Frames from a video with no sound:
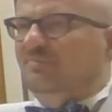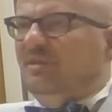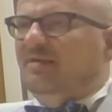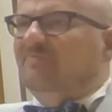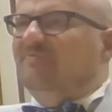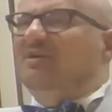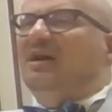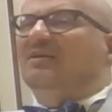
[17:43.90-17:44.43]

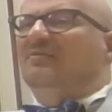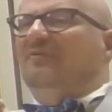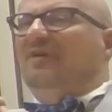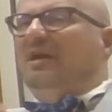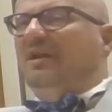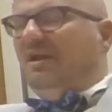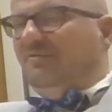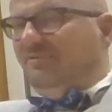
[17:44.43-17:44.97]
we are
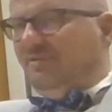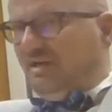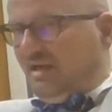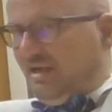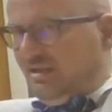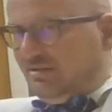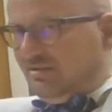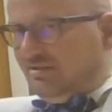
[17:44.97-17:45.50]
very
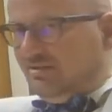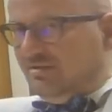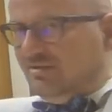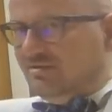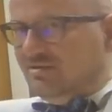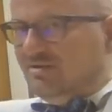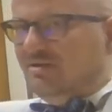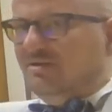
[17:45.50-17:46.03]
afraid.
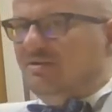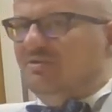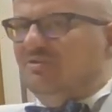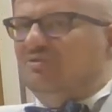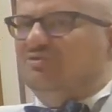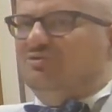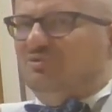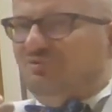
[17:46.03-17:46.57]

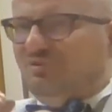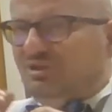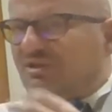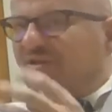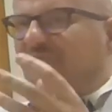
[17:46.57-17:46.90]
So we